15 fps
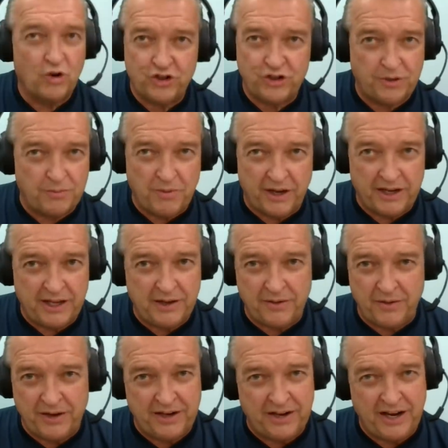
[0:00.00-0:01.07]
worship money
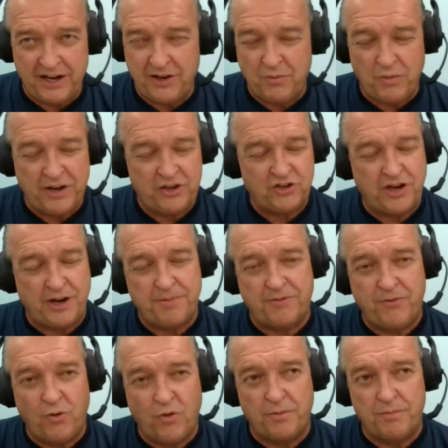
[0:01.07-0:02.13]
in any way, shape,
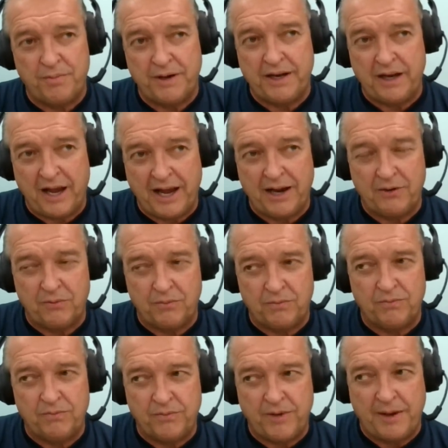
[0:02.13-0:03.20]
or form, but
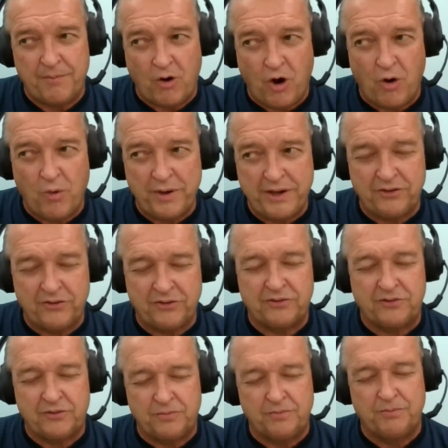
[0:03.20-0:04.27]
I'm always,
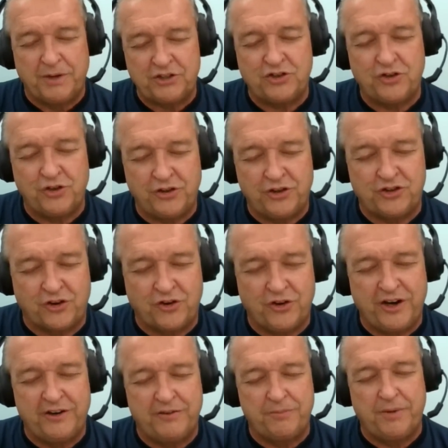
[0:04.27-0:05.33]
much to the
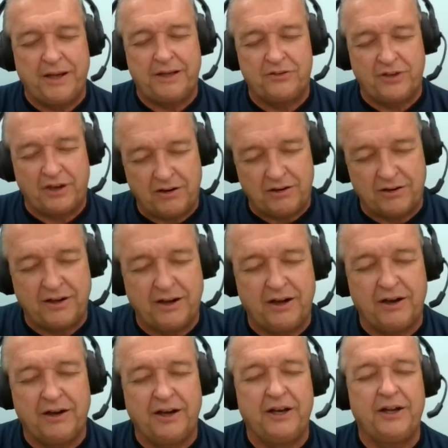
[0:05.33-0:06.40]
chagrin of my
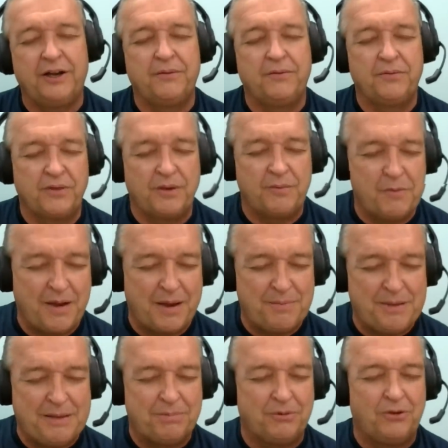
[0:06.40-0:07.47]
secretary and some of my
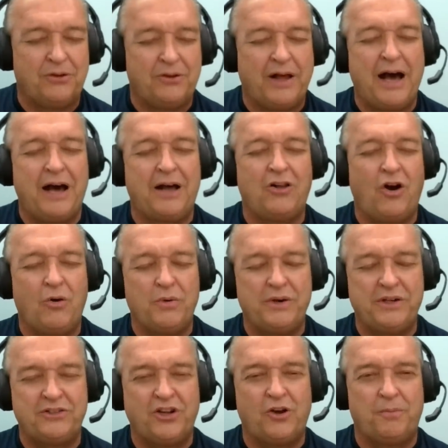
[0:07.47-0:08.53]
people, I'll
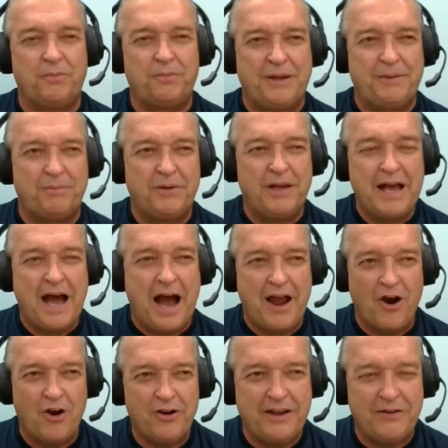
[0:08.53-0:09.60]
always tell people, I
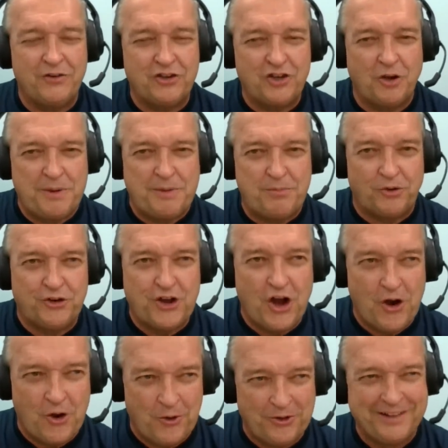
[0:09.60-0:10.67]
hardly ever tell people
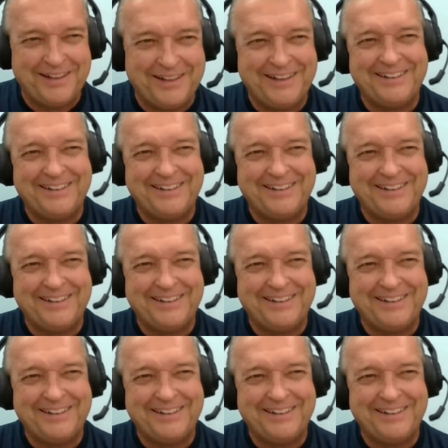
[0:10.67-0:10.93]
no.